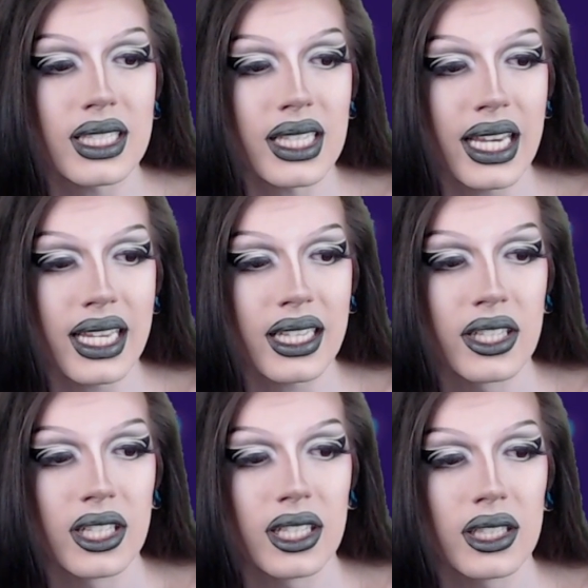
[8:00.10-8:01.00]
like
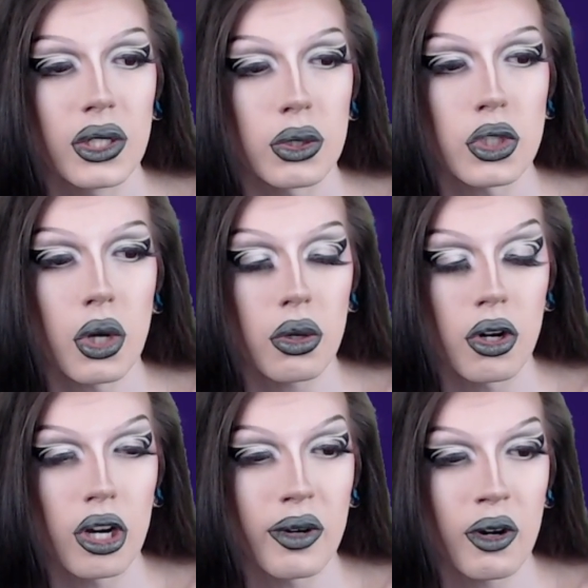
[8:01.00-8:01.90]
little
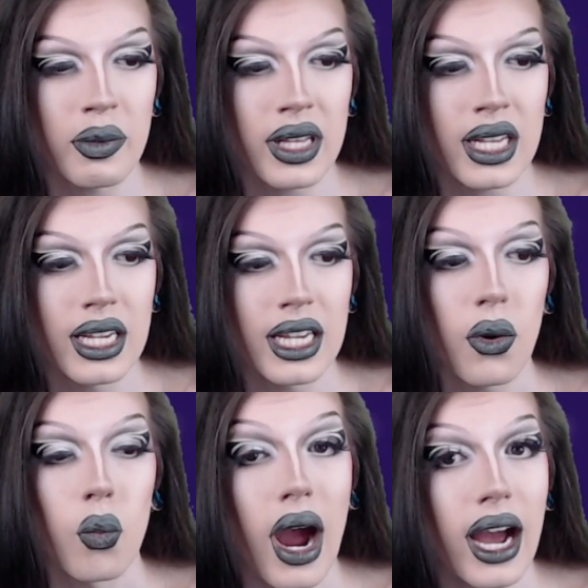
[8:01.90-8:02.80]
showgirl moment,
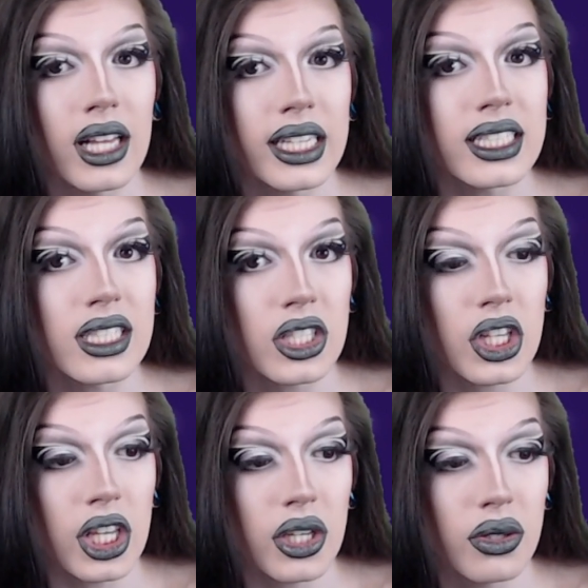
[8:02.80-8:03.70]
while it's
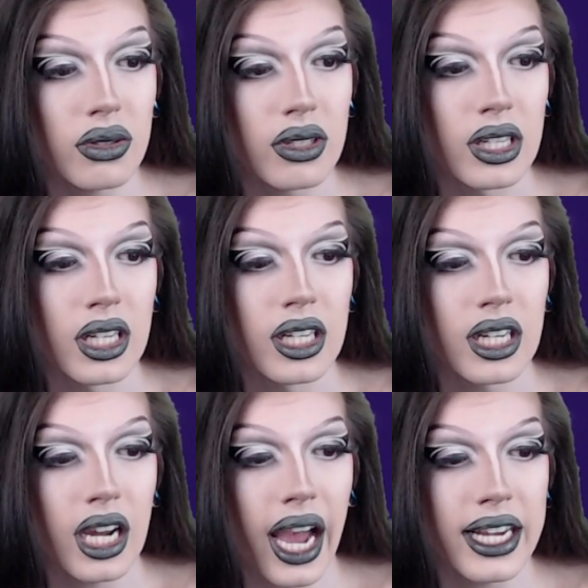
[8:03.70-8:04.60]
cute,
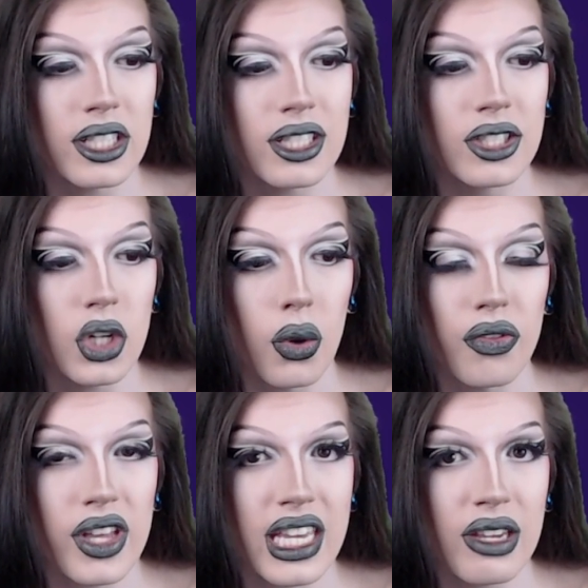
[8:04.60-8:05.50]
I just don't
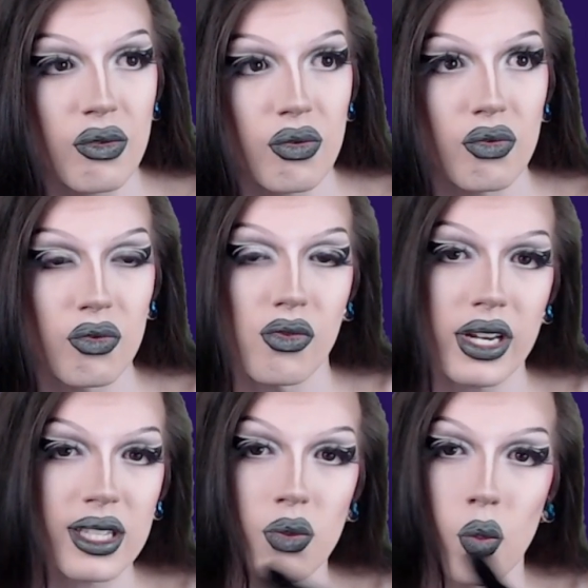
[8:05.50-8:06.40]
think it
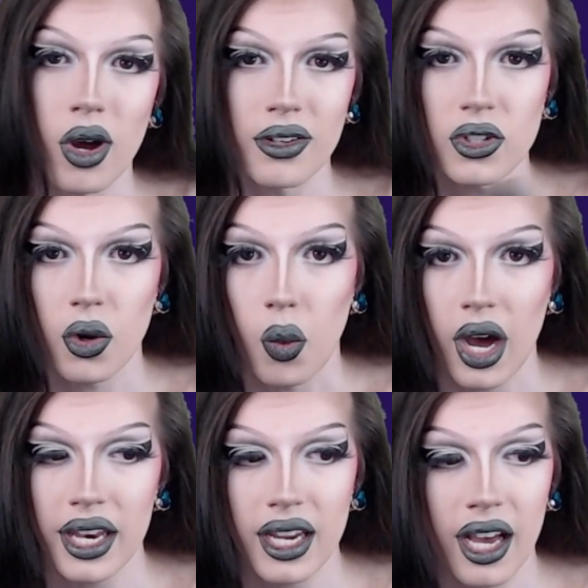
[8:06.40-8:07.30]
reads
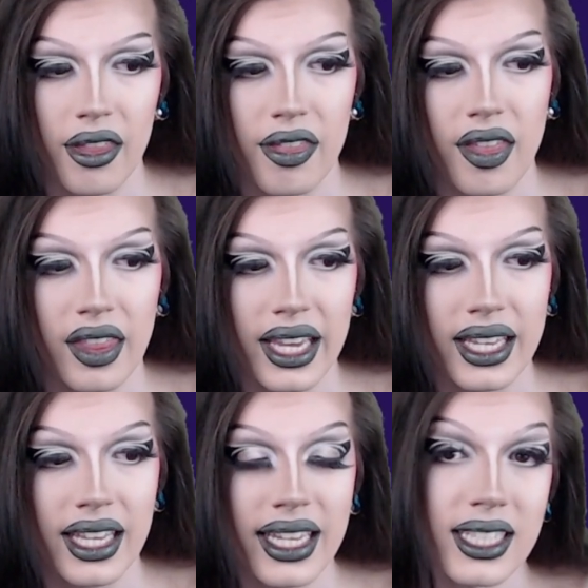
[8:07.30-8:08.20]
one-to-one, other than like,
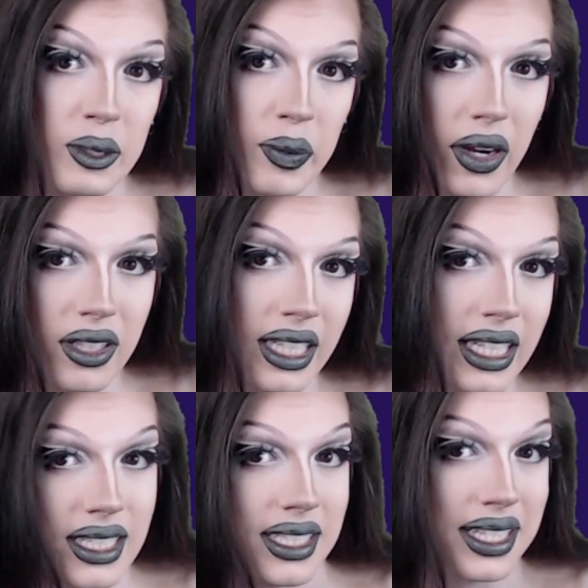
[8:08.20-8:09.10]
it's sparkly and
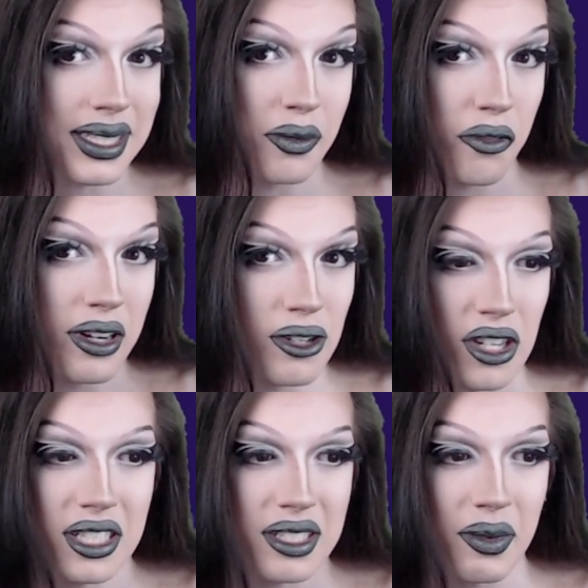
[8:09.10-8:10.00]
it's got some fringe
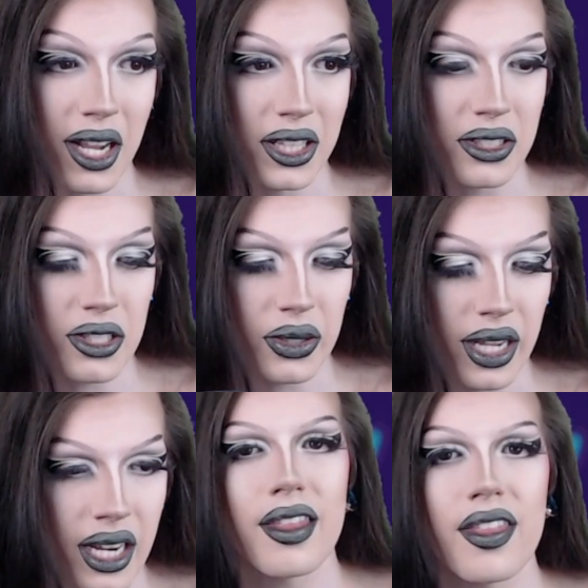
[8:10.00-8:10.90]
and some color to it.
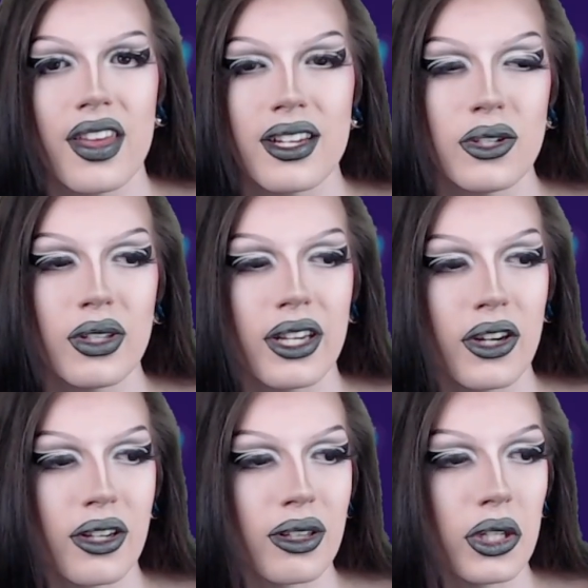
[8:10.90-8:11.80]
The thing too, like
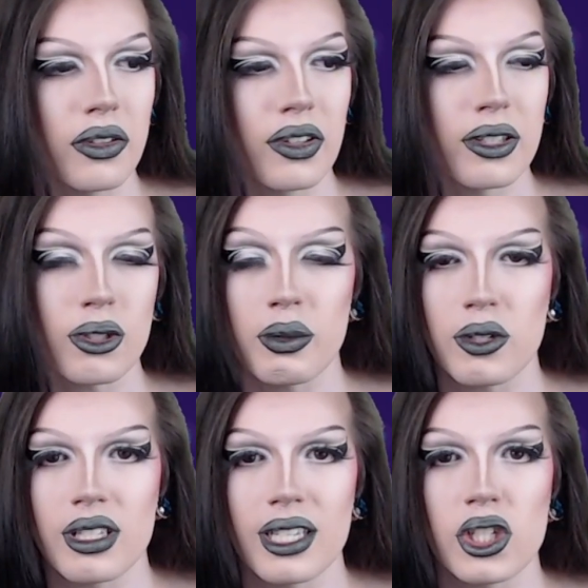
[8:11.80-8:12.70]
her look for description
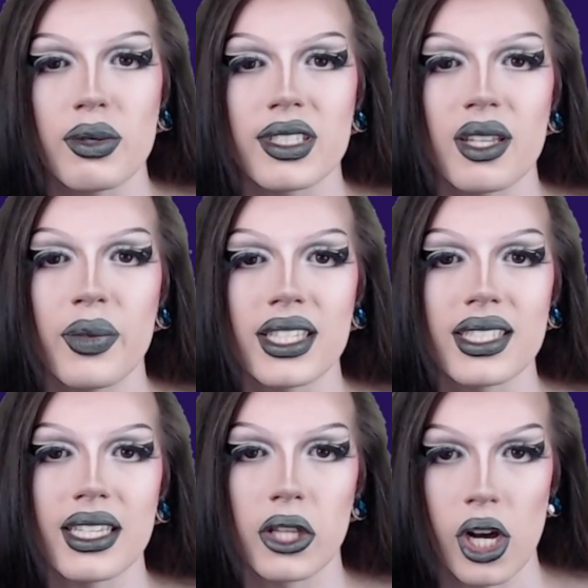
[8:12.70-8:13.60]
is that she was the best
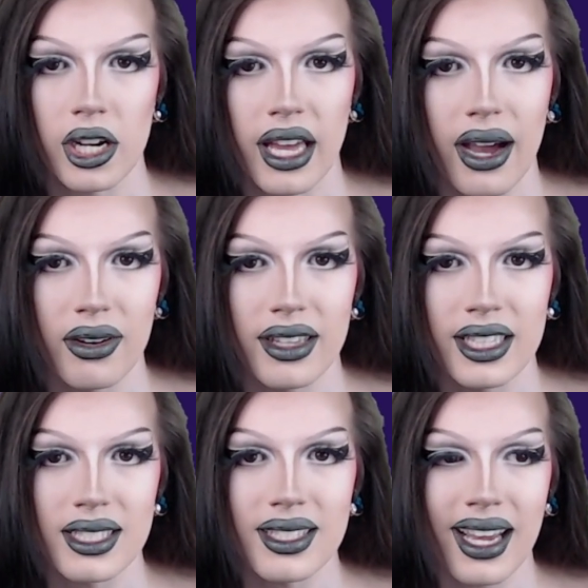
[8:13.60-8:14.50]
in long gown in
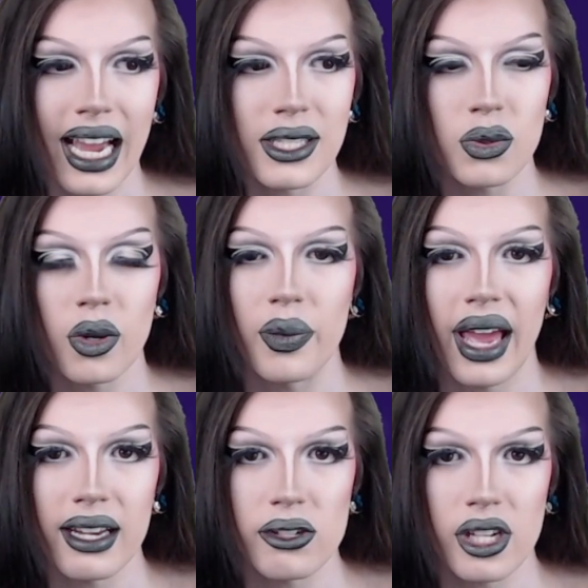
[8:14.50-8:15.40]
this high school
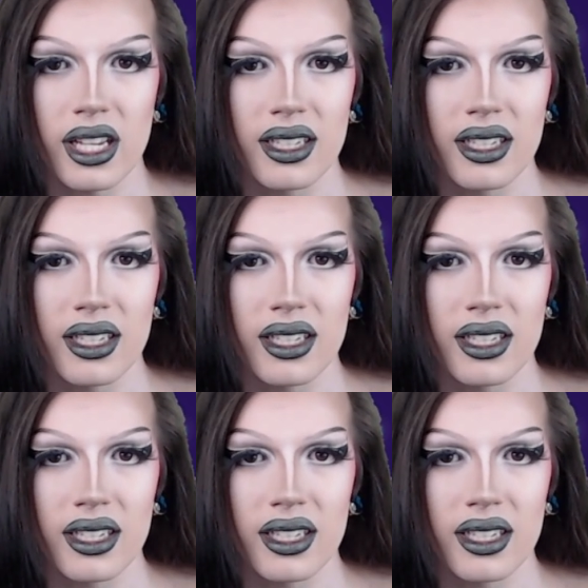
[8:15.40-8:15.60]
pageant.